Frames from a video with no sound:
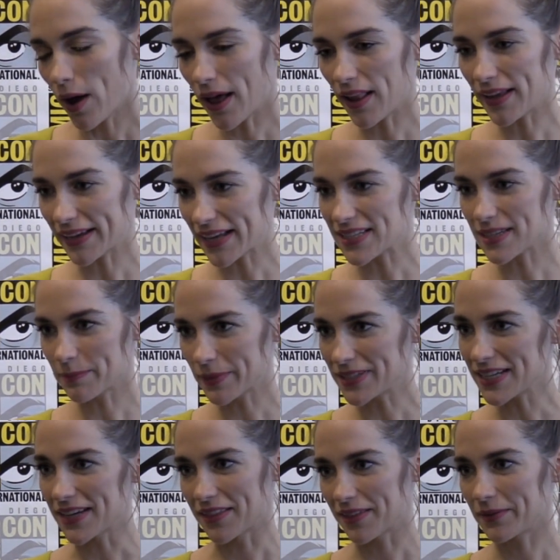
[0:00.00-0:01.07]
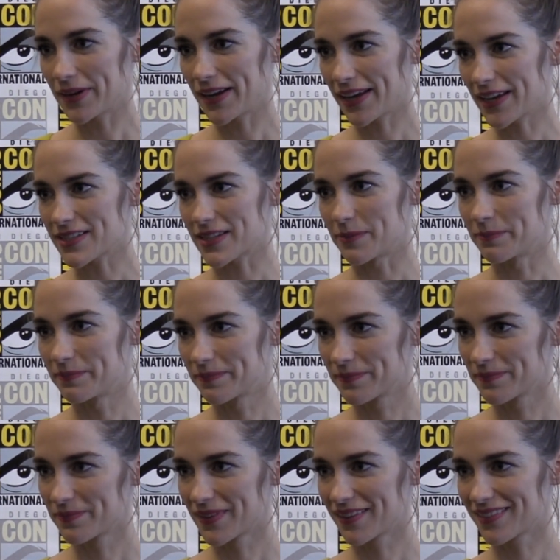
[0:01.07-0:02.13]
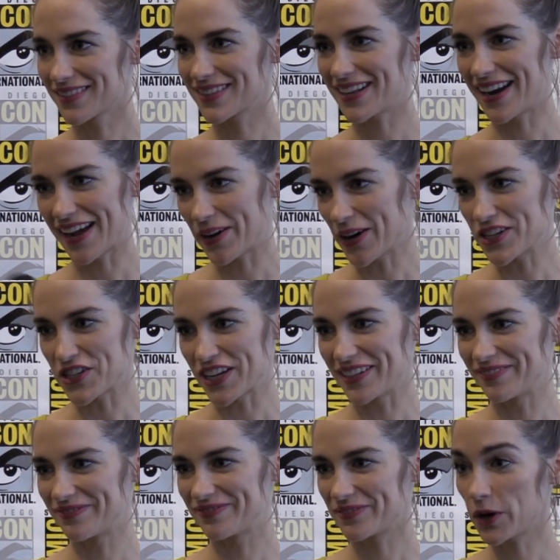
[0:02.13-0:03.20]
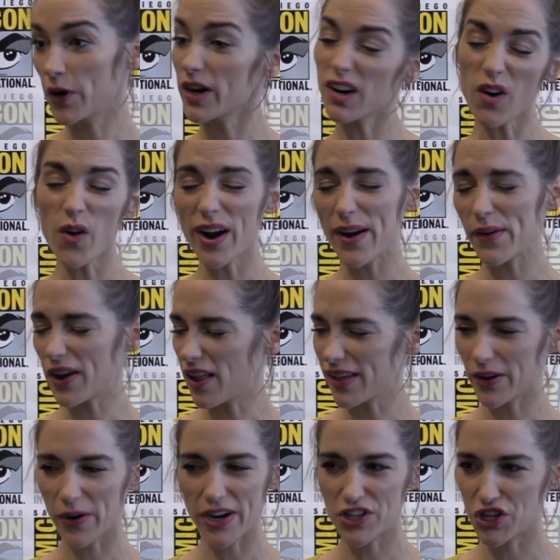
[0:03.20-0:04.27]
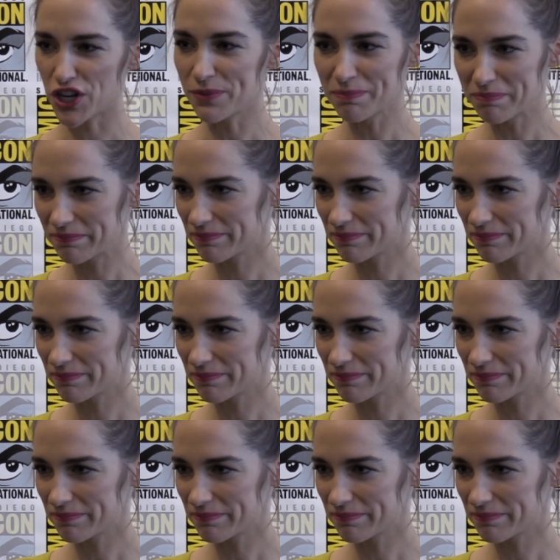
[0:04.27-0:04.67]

Well, it gets in my teeth when I kiss him, and I crunch it. Or I would call it Crunchy.